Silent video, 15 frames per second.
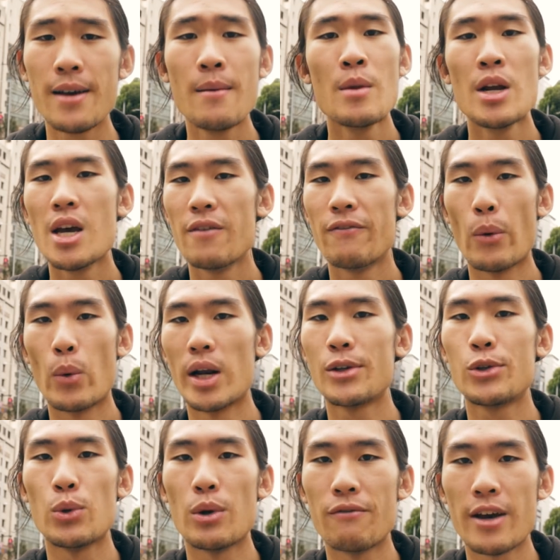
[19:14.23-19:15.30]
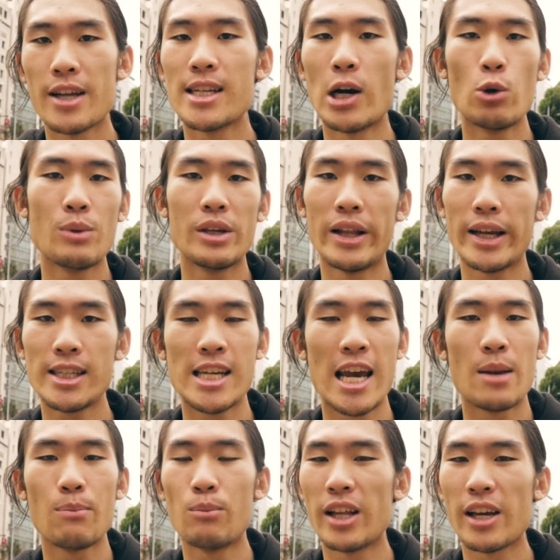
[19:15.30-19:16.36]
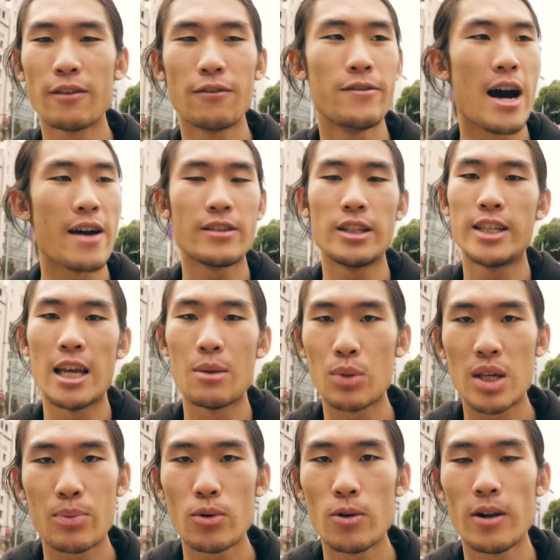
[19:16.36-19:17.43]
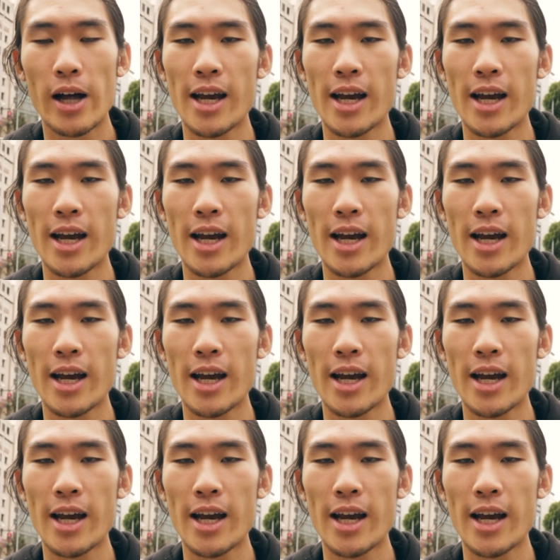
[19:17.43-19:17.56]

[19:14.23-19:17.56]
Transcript: If I went out to an event, I would meet like 5 to 10 people,